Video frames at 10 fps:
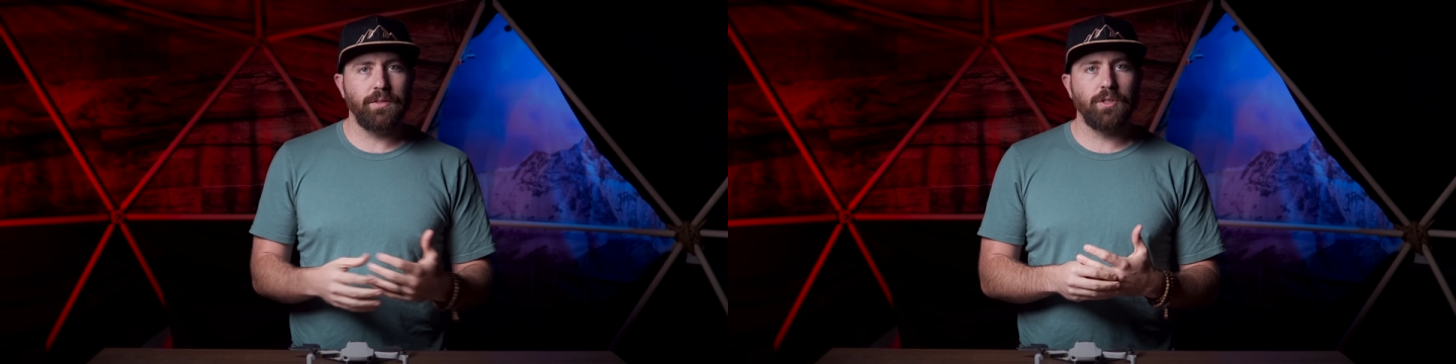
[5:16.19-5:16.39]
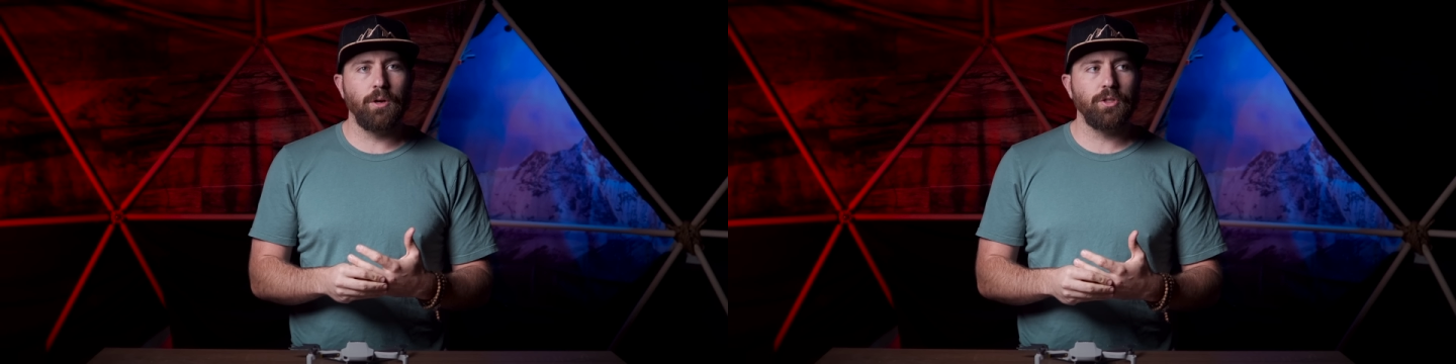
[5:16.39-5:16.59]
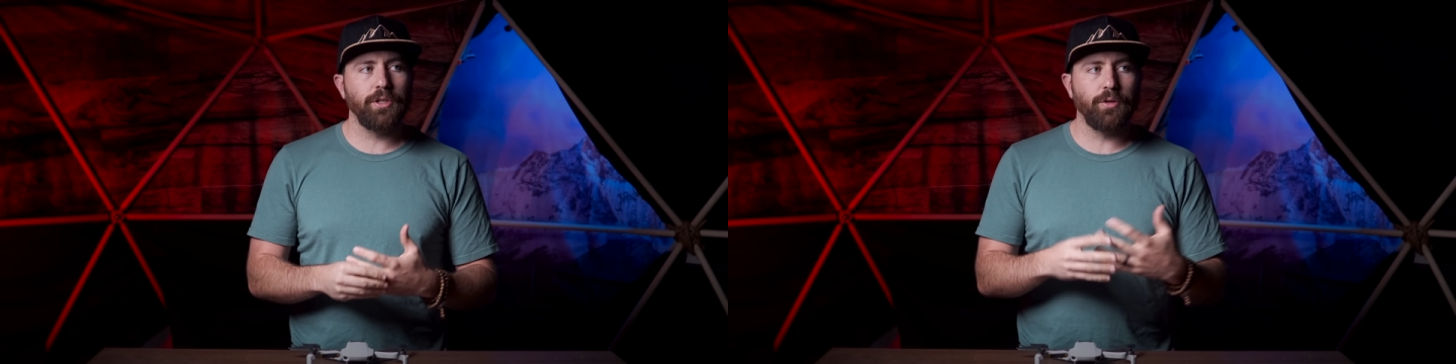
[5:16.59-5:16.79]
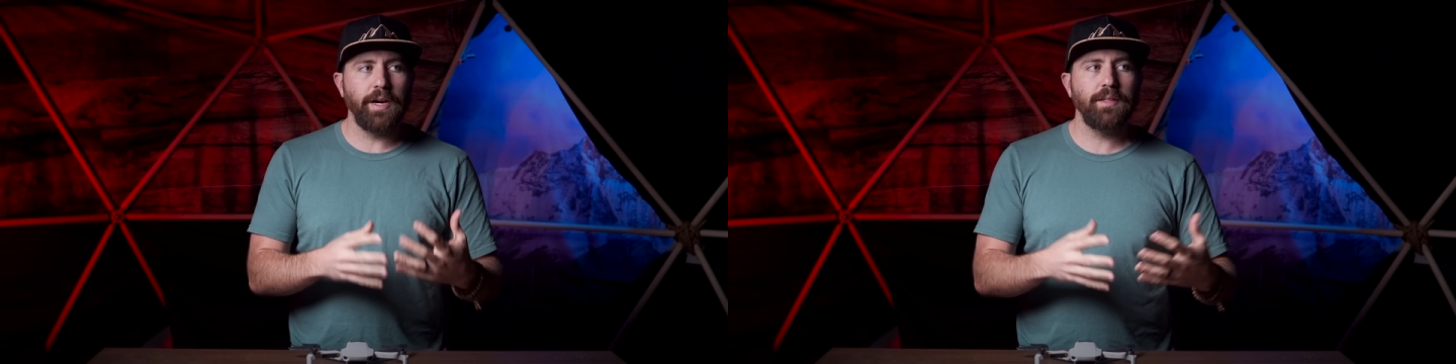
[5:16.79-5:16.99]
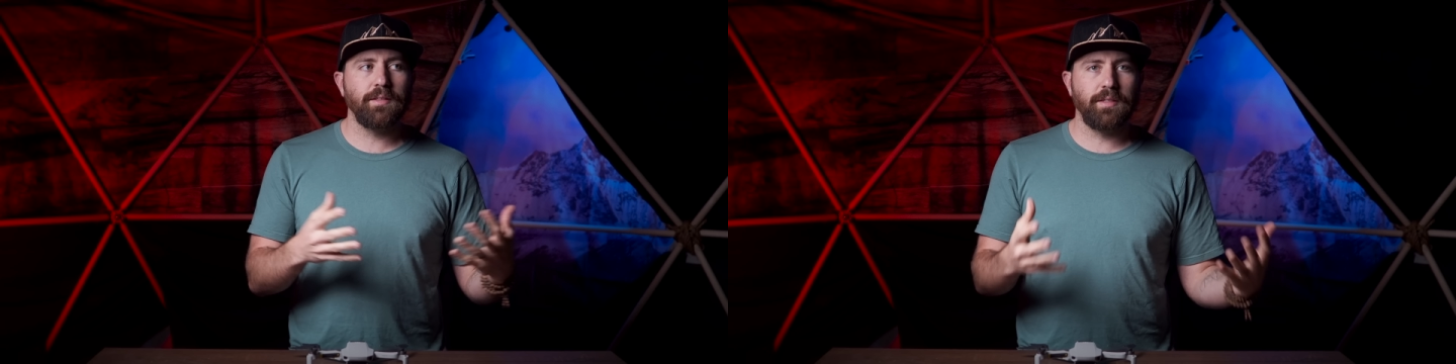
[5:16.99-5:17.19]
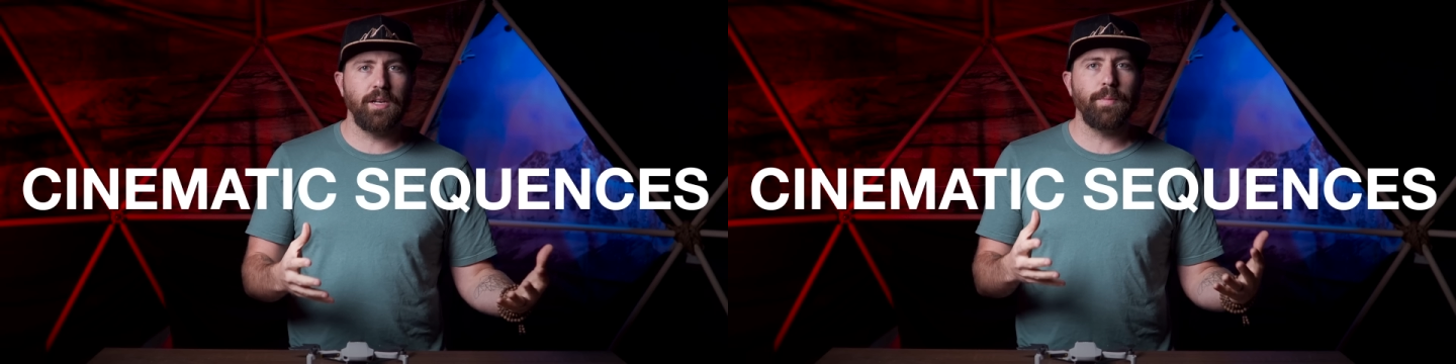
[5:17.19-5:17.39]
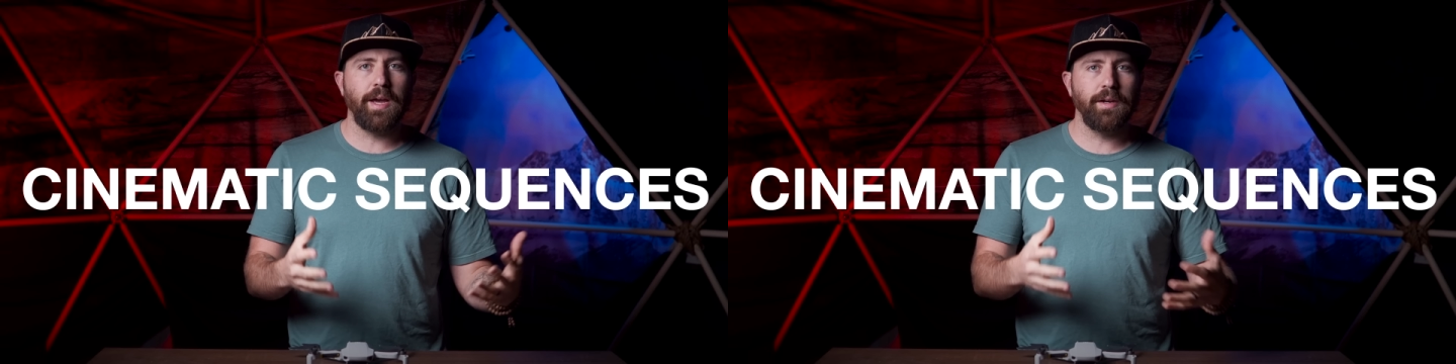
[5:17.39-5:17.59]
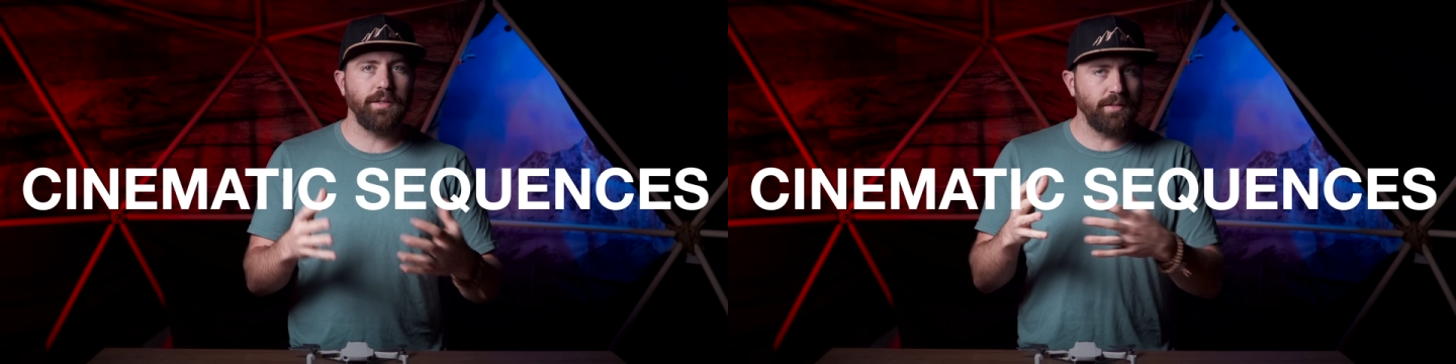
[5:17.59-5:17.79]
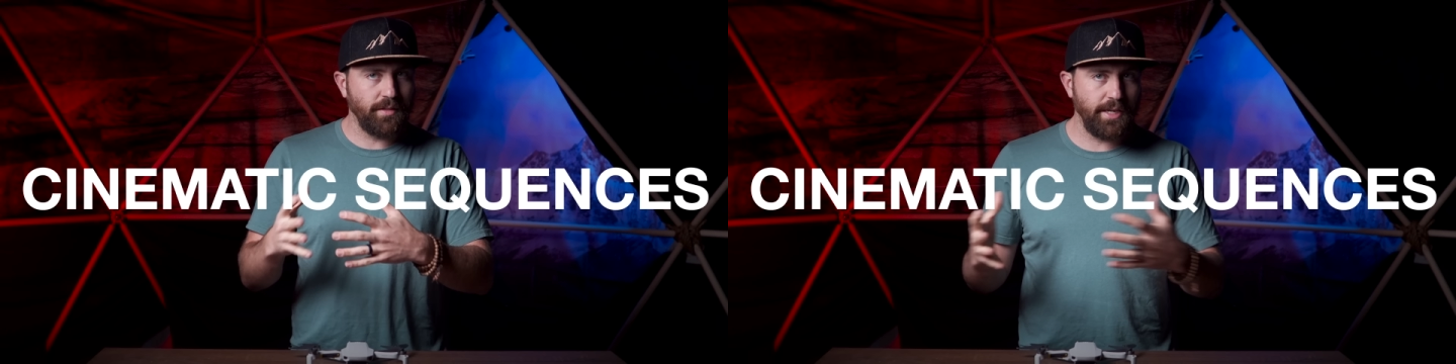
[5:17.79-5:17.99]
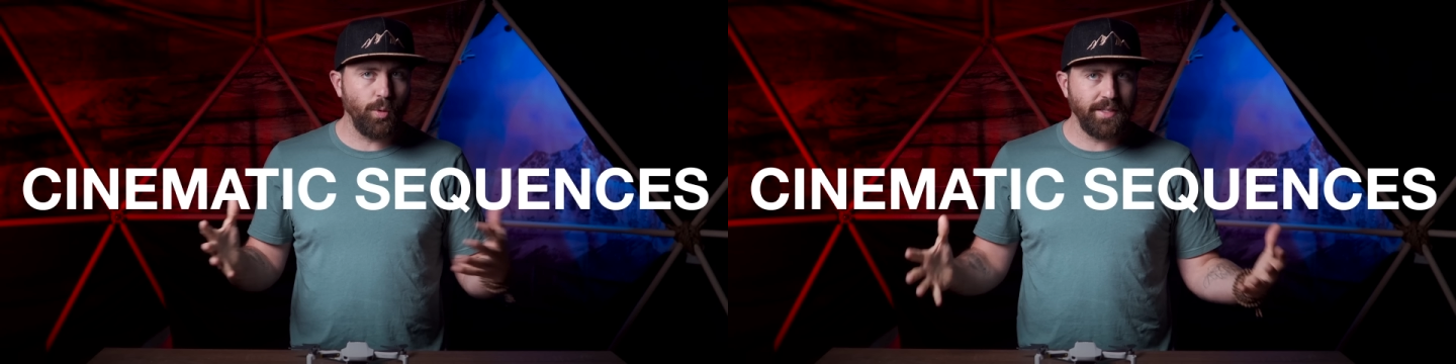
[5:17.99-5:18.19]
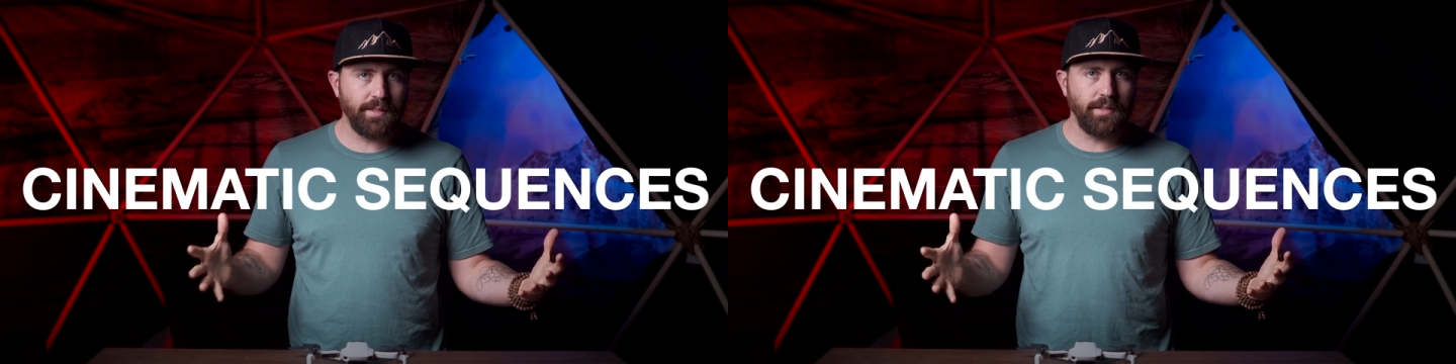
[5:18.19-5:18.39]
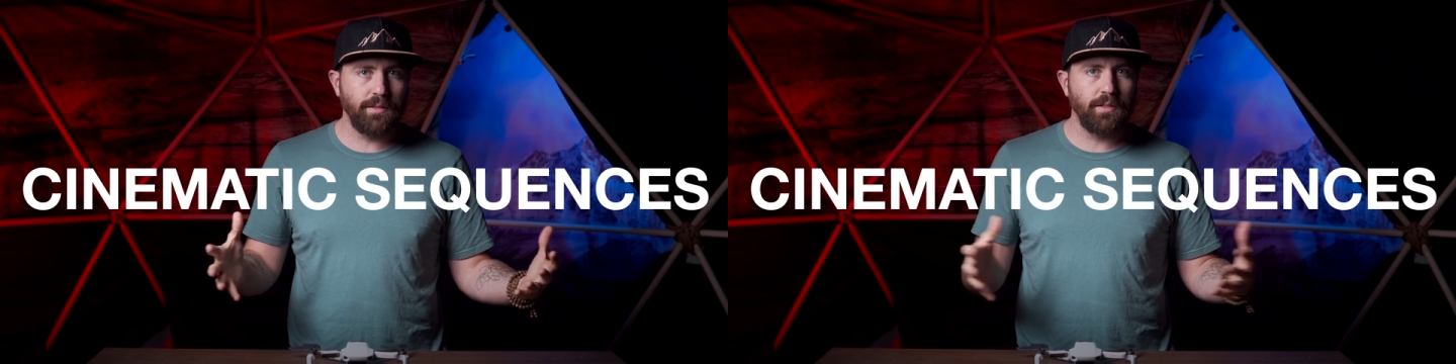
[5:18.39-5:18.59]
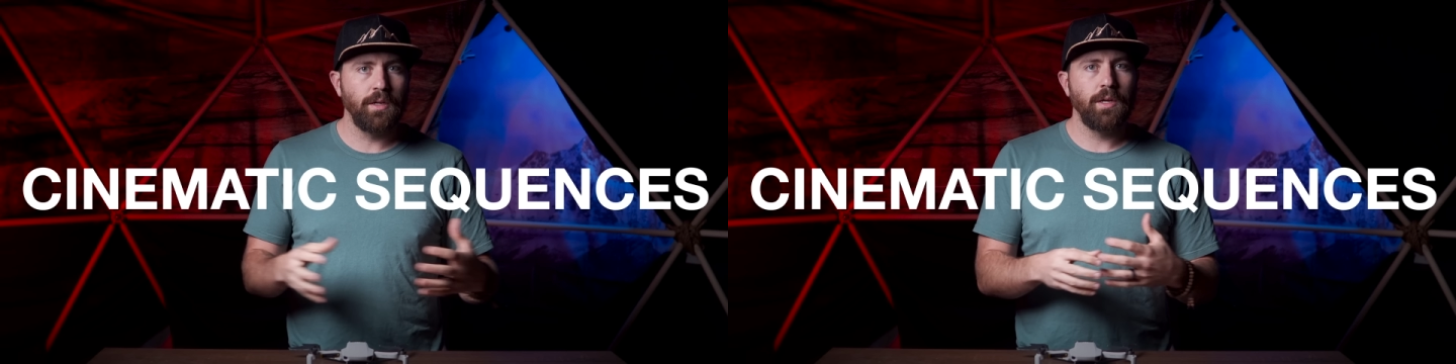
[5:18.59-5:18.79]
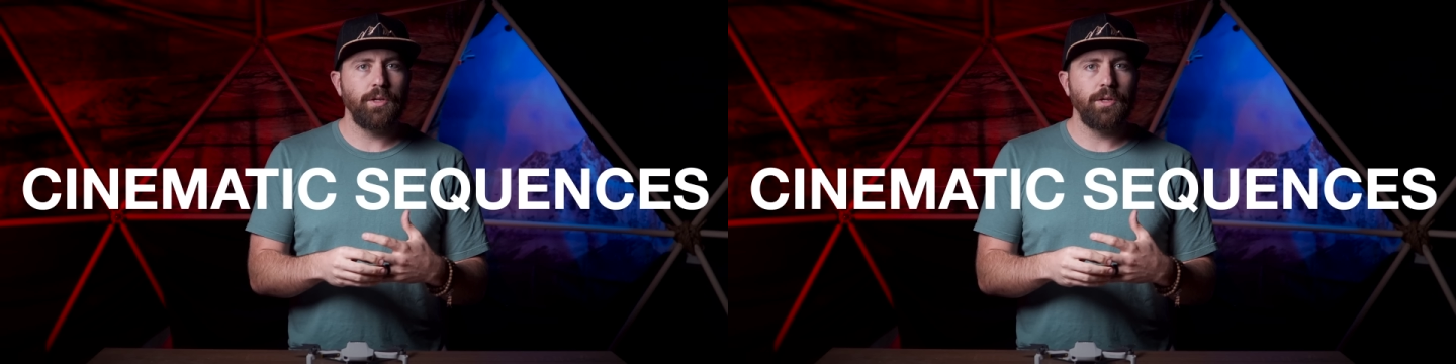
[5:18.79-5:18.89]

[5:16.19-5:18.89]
So to create cinematic sequences,